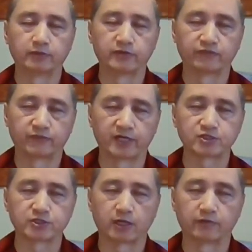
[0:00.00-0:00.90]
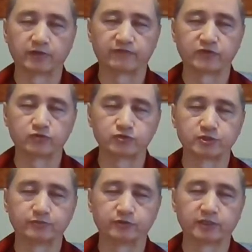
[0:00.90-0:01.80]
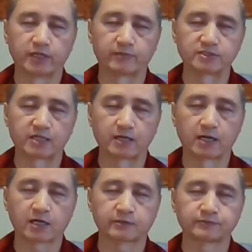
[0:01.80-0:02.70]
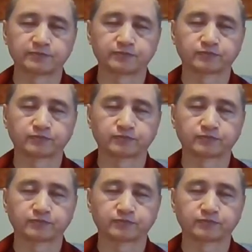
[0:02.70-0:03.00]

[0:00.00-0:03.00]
refresh our refuge in Buddha Dhamma Sangha.